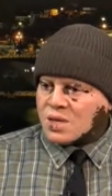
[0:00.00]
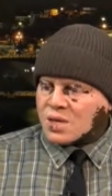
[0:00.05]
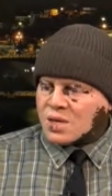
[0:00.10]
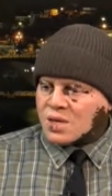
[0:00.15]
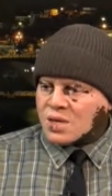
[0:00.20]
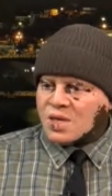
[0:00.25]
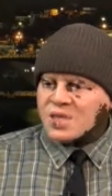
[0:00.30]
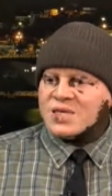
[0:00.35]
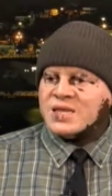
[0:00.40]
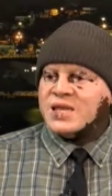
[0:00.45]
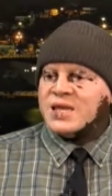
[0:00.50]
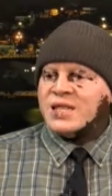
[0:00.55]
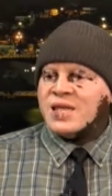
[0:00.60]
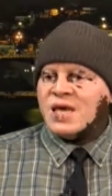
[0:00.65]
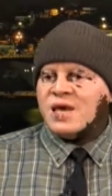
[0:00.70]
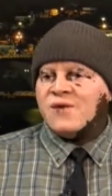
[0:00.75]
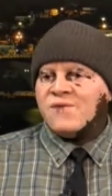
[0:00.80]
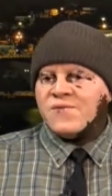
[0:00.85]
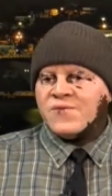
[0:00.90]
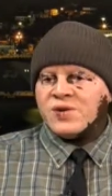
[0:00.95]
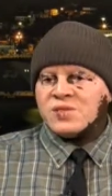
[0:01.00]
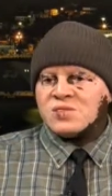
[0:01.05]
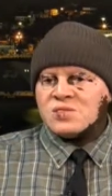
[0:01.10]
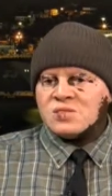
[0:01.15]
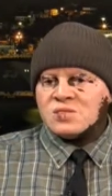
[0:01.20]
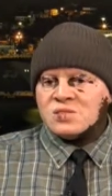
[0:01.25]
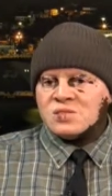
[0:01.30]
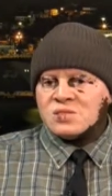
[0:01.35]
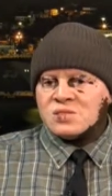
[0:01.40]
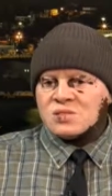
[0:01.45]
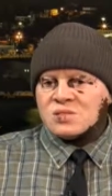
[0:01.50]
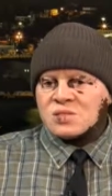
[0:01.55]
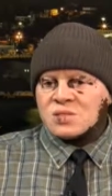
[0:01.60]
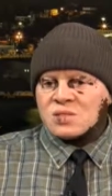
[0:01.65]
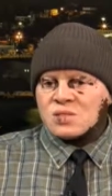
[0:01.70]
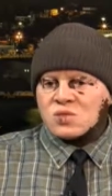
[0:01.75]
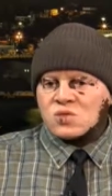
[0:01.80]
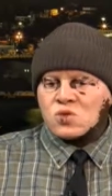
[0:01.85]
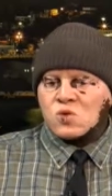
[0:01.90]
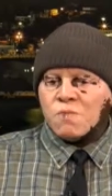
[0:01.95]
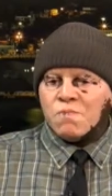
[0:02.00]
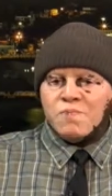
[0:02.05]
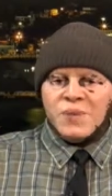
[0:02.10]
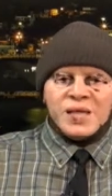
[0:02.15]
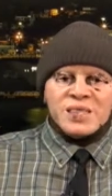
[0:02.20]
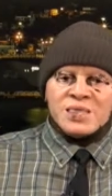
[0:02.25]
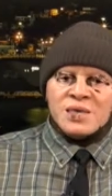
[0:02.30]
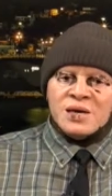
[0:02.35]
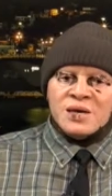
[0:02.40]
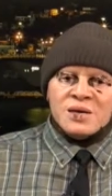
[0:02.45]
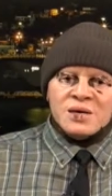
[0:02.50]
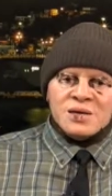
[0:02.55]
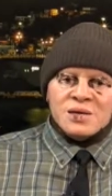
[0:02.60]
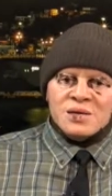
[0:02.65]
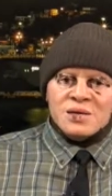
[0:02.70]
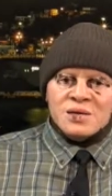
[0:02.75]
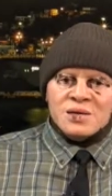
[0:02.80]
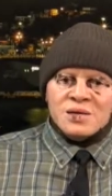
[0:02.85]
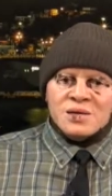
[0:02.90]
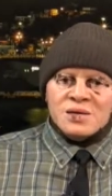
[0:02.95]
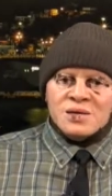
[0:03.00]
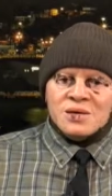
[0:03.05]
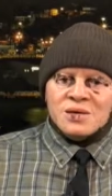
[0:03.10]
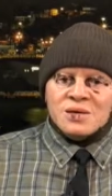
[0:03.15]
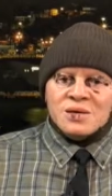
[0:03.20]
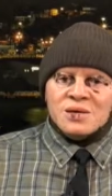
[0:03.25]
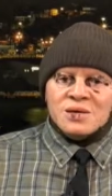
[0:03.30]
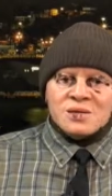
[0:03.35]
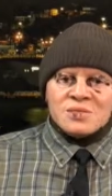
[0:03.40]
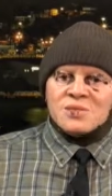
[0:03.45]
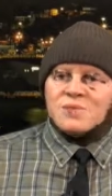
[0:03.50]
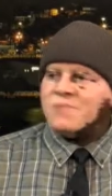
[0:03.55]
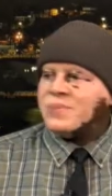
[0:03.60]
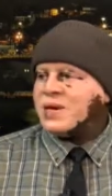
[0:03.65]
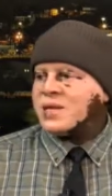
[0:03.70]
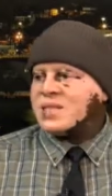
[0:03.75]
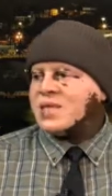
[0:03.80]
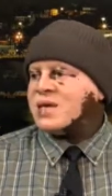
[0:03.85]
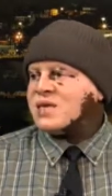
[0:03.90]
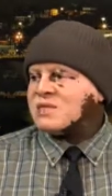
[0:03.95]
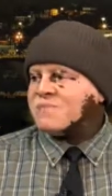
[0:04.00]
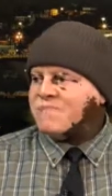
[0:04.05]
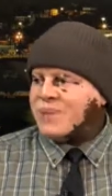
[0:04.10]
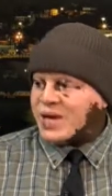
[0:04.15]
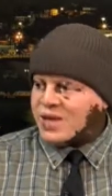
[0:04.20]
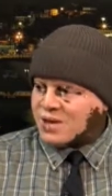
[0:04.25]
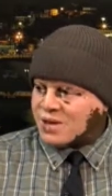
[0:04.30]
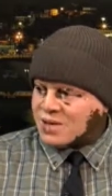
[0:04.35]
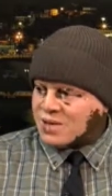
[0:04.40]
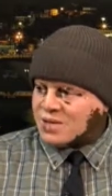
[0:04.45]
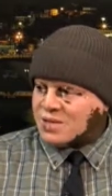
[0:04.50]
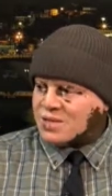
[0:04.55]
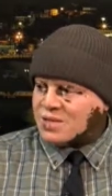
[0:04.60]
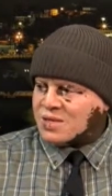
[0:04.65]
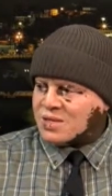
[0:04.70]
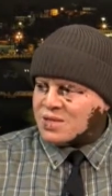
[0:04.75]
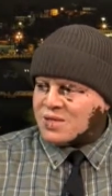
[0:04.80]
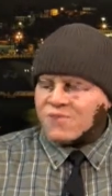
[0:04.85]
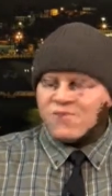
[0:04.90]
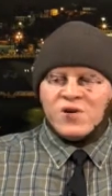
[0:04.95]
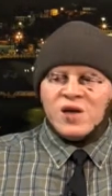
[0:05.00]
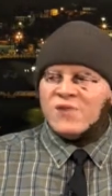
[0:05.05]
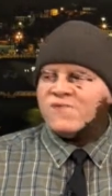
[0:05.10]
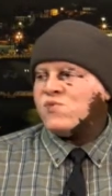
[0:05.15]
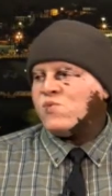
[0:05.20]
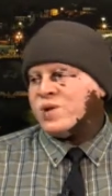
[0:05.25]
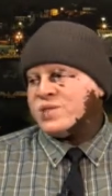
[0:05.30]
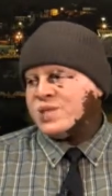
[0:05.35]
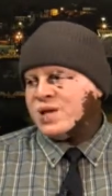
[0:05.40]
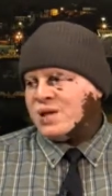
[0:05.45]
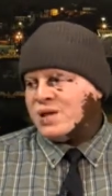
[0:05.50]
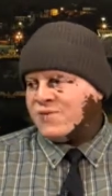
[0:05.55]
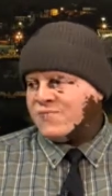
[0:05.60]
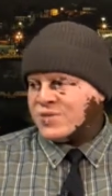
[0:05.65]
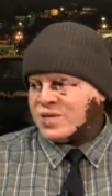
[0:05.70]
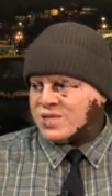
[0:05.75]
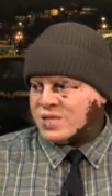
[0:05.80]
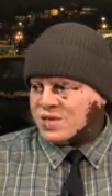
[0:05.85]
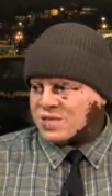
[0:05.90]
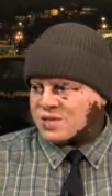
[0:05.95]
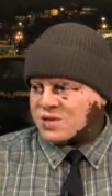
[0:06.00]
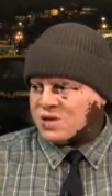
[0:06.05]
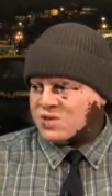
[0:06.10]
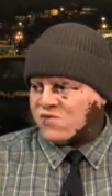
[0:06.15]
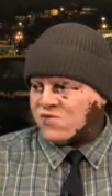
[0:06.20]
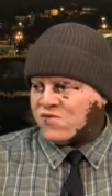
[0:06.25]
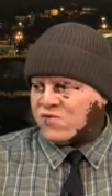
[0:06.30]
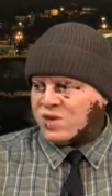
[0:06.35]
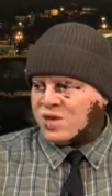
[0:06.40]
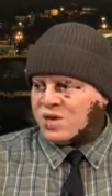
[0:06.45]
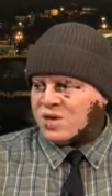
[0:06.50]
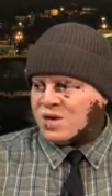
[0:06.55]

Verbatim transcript: is in an effort to better, to make things better for everyone that lives in this country.